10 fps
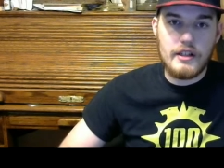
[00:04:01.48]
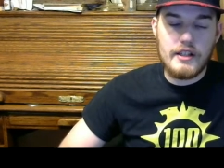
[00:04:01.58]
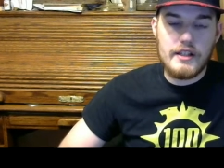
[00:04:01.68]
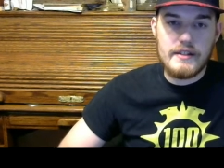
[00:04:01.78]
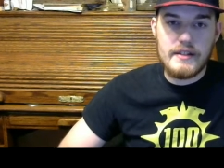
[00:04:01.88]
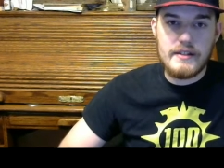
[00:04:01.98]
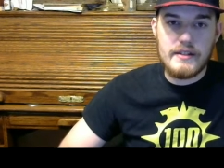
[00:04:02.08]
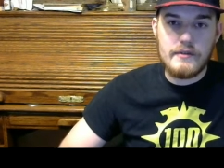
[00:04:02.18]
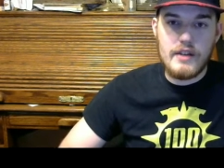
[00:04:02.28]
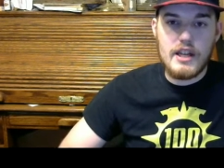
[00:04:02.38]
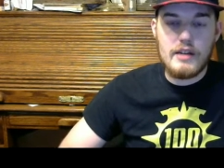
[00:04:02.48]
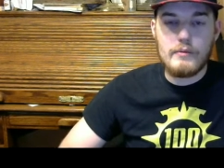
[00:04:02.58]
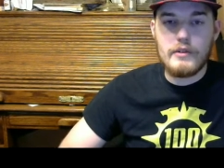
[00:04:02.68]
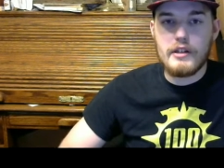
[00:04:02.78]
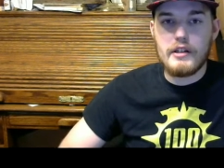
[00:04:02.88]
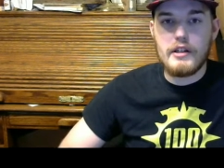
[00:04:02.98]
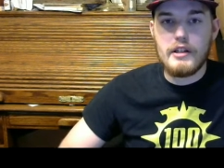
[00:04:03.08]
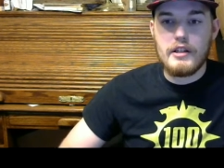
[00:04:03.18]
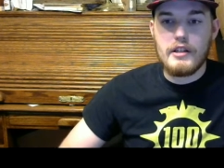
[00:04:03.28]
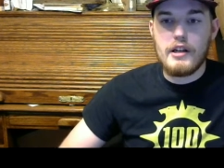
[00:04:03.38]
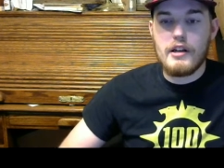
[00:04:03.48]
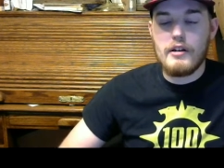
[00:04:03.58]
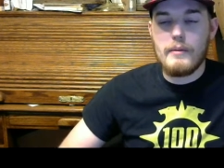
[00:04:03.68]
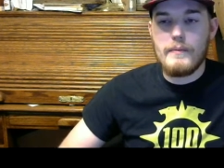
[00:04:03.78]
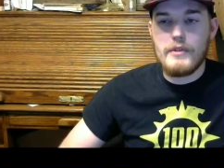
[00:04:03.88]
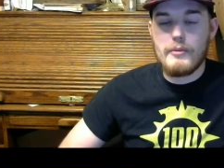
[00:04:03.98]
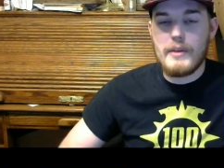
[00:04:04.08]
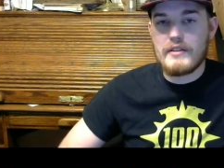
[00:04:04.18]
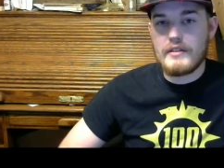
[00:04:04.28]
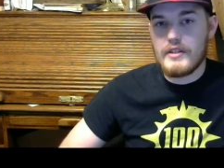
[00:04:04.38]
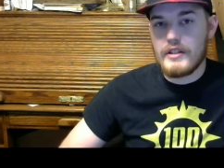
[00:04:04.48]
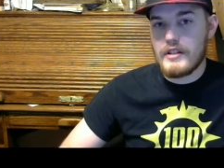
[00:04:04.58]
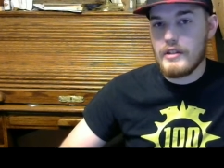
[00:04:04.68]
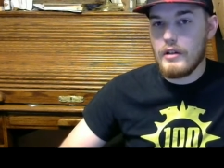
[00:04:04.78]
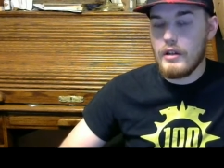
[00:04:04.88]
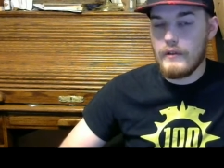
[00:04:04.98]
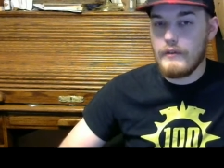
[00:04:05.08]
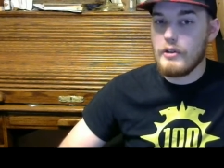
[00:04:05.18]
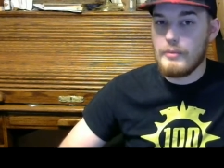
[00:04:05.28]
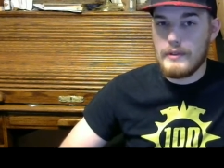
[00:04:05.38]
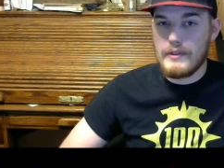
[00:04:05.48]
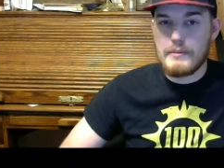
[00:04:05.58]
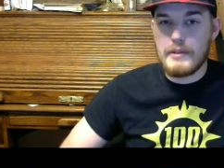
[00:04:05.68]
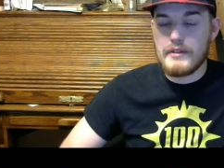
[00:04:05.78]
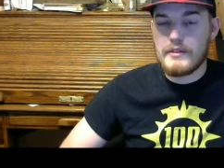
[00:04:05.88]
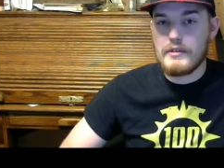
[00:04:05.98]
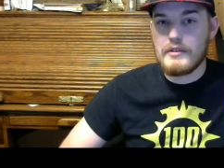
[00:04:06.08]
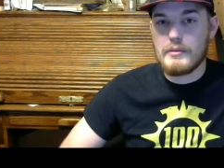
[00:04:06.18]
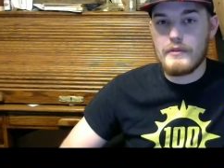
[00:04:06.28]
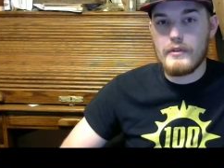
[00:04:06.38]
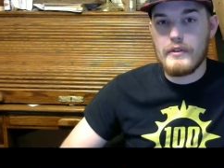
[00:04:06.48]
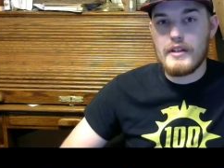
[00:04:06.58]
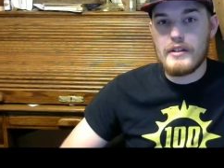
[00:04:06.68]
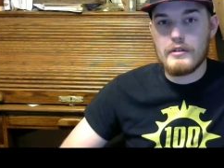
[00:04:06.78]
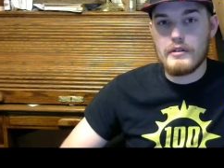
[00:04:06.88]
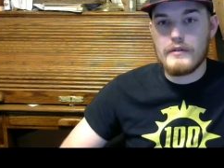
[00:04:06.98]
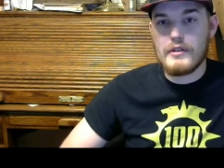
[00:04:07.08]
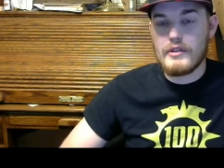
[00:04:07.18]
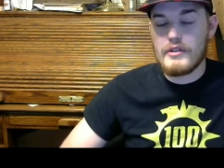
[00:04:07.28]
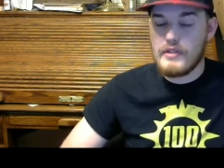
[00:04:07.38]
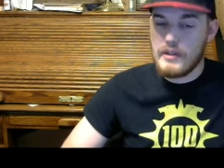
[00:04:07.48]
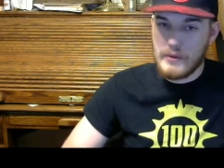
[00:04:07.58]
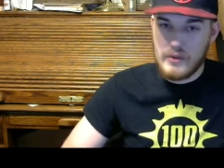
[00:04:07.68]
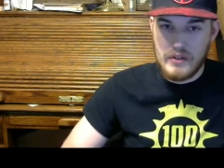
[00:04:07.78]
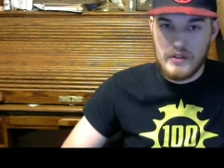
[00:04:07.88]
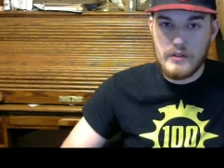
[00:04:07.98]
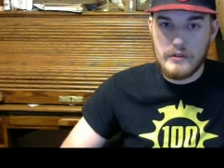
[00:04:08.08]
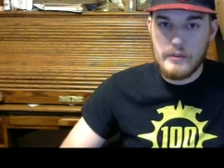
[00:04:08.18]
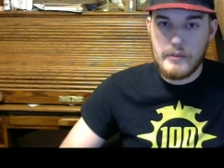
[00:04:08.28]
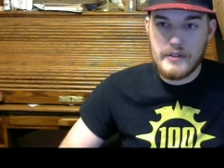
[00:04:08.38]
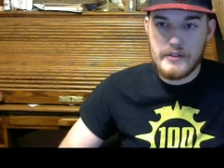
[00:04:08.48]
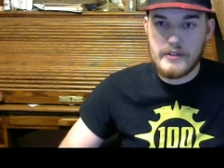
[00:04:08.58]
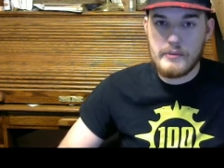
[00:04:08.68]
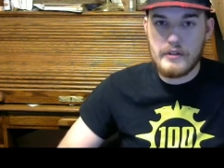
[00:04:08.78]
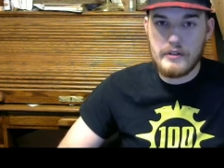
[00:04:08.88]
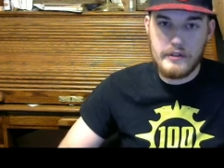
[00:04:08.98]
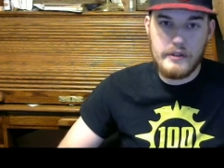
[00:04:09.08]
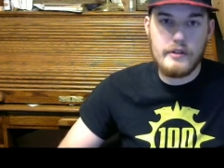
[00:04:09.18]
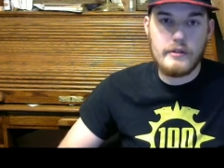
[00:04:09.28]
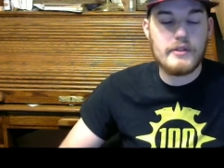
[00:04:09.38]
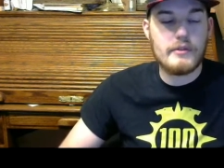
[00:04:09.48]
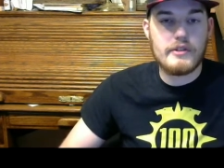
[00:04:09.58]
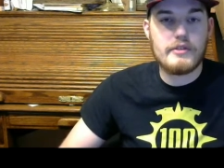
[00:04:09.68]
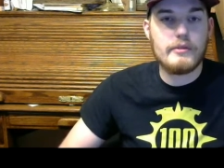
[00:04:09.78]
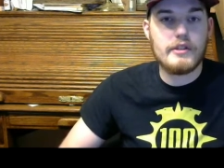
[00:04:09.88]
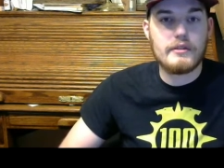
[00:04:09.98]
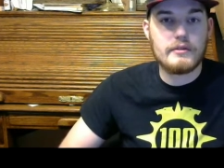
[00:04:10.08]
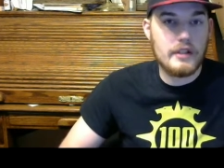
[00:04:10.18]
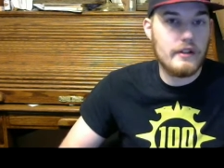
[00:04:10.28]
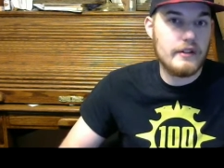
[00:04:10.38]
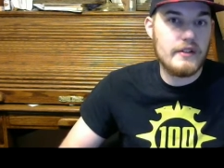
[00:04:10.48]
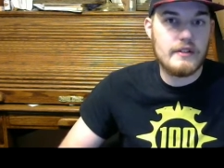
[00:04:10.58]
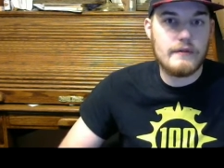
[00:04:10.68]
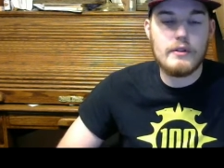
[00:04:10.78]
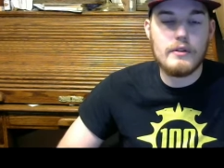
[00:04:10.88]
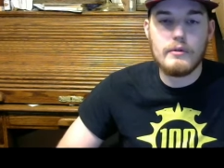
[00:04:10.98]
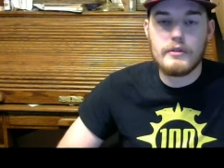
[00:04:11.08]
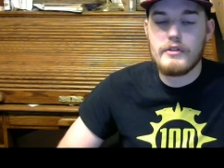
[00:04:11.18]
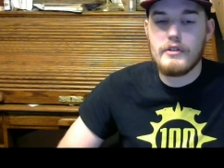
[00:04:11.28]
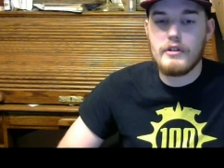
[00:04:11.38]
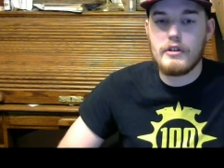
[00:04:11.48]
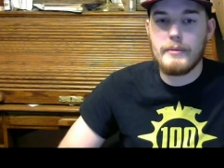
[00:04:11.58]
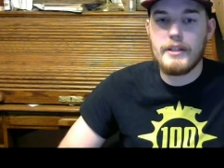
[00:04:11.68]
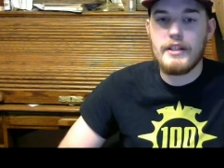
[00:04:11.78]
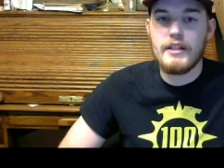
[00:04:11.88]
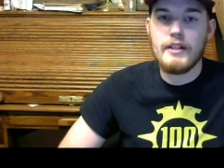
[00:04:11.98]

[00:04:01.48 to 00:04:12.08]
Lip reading: intensive game where you're basically trying to kill all of your opponent's monsters before they kill all of yours. You're not restricted to only monsters, but clearly you're going to want to bring at least a few to your army.